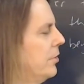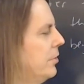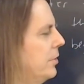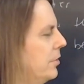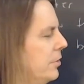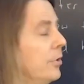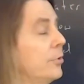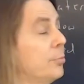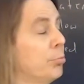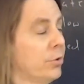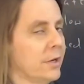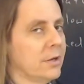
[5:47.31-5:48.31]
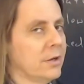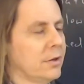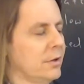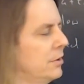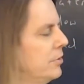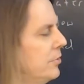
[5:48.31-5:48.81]
the spring
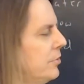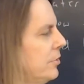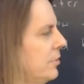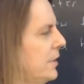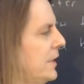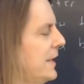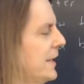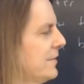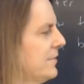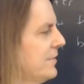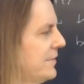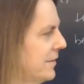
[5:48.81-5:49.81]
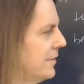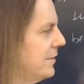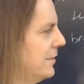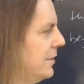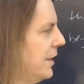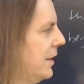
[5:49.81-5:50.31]
is
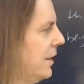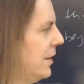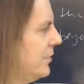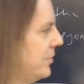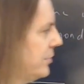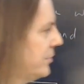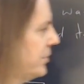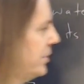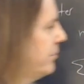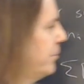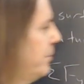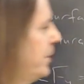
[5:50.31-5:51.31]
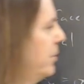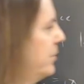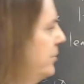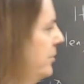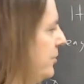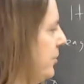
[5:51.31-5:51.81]
extended. So you can see from there, it's
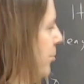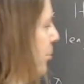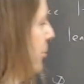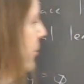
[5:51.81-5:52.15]
just numbers